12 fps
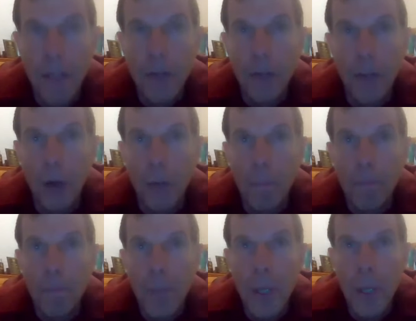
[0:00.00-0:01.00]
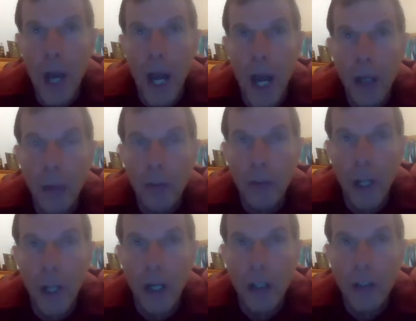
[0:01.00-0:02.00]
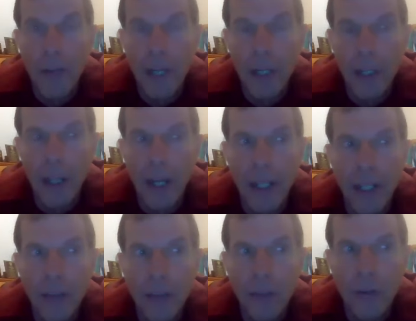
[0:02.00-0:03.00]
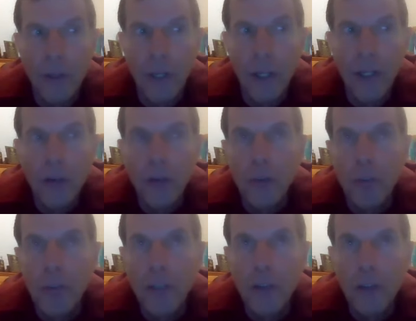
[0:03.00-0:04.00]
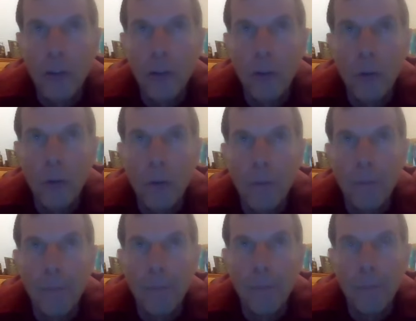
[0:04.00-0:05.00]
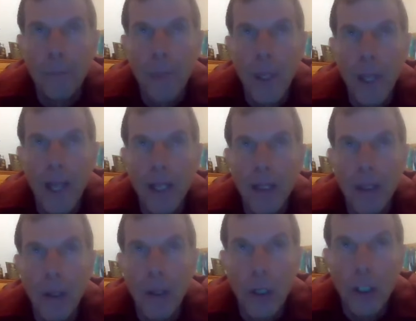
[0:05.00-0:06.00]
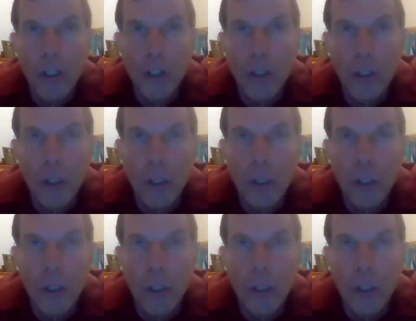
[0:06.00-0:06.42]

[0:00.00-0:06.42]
So I always encourage my clients, speak to a large